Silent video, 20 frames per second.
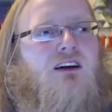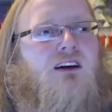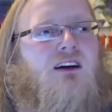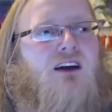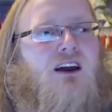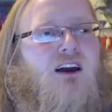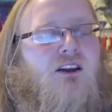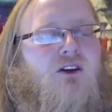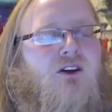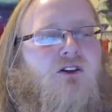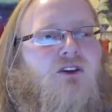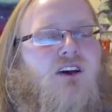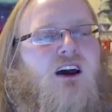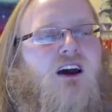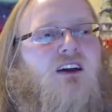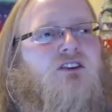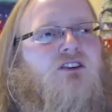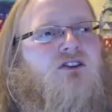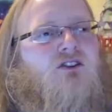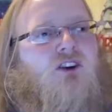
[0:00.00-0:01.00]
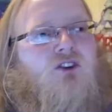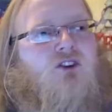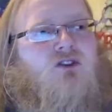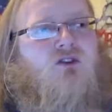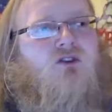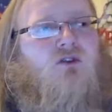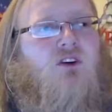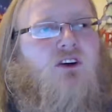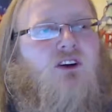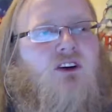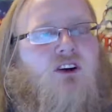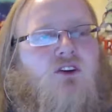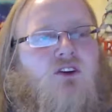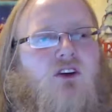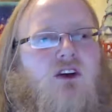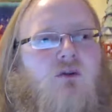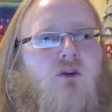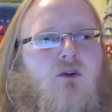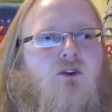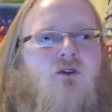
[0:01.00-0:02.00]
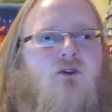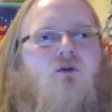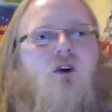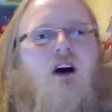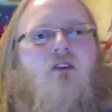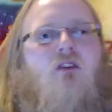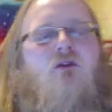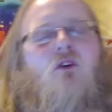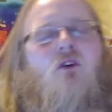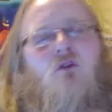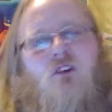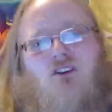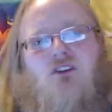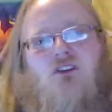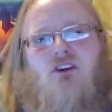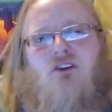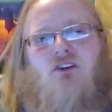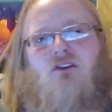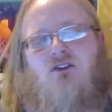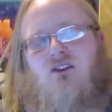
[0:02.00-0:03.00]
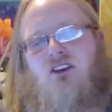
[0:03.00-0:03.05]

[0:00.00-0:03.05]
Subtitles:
And, the guys in charge of funding are like, well, you have no visitors.